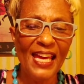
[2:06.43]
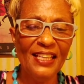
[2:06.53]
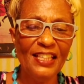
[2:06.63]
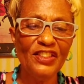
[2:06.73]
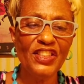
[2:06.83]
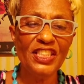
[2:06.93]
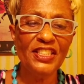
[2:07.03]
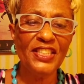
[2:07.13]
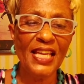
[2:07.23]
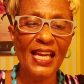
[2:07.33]
And then she
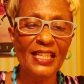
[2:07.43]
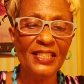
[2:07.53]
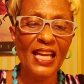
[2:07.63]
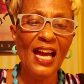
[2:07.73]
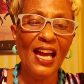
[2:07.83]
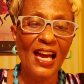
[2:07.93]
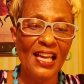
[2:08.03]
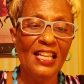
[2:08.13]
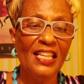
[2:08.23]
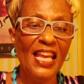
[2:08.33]
says,
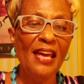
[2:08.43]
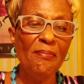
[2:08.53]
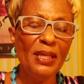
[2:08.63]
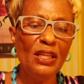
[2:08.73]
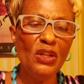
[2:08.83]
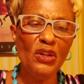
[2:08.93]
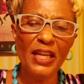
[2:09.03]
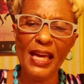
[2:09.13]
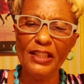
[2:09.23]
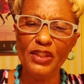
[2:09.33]
let me
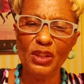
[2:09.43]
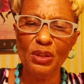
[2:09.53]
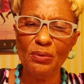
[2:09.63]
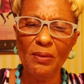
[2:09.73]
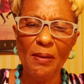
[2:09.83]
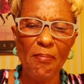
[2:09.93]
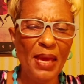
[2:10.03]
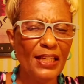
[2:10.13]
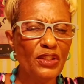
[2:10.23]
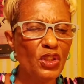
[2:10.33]
look at you.
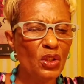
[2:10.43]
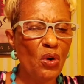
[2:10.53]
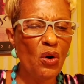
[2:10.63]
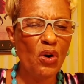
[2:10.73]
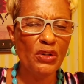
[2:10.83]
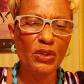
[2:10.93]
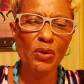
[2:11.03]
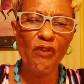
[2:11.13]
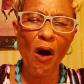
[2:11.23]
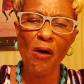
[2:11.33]
Make sure
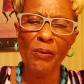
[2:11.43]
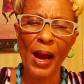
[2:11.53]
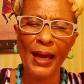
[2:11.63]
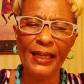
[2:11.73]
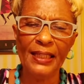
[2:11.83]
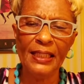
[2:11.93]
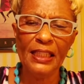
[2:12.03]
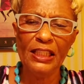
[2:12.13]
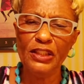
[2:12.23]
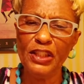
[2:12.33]
you're all right.
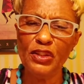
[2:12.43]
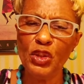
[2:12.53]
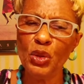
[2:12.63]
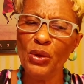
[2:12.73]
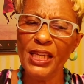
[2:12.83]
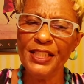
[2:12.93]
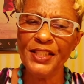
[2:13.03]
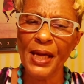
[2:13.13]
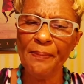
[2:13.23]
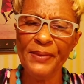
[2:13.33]
Did you eat
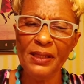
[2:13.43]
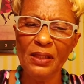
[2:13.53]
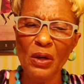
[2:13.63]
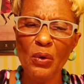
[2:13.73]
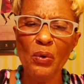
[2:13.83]
something?